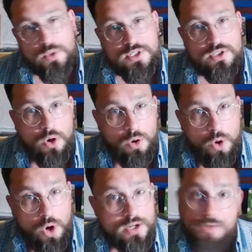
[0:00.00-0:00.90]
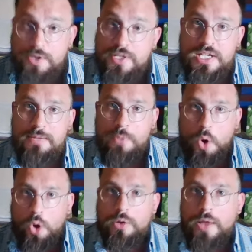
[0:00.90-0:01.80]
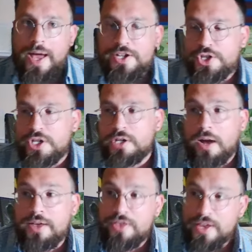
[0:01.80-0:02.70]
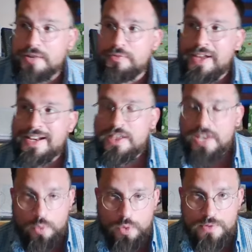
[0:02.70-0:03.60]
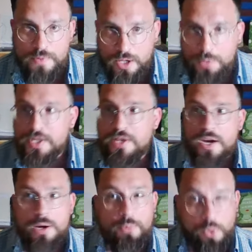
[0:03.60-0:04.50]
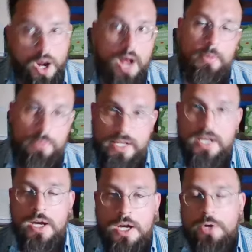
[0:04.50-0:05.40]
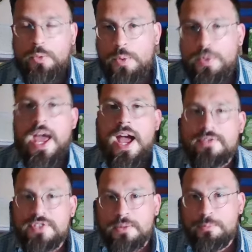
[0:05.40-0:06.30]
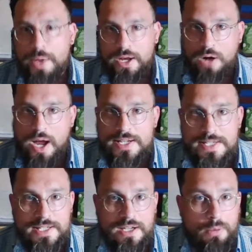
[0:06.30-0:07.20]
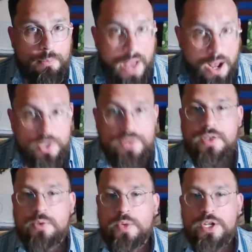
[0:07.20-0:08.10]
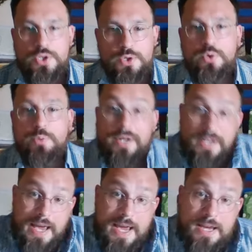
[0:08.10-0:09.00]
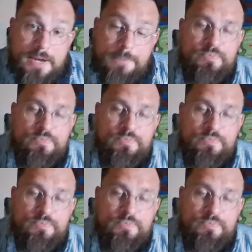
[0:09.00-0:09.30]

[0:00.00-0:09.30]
was on the team all last year. I think if anything we're developing there, probably we would have some better idea about it than we do, but hey,